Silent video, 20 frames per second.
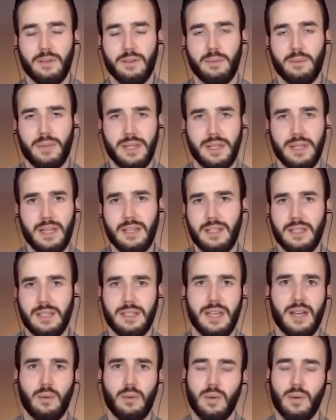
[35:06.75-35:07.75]
But at the end of the
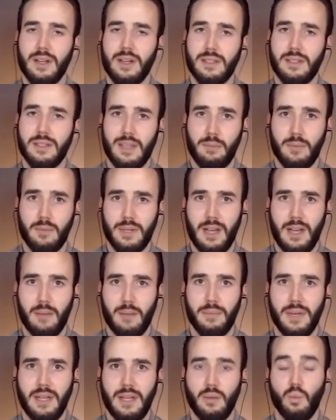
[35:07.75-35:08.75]
day, we're not a supplement
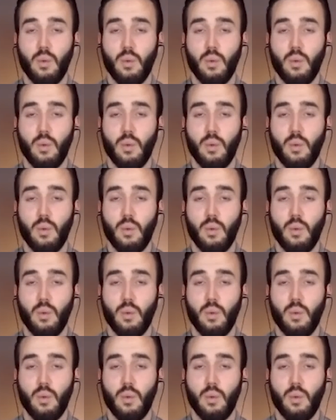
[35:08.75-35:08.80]
company.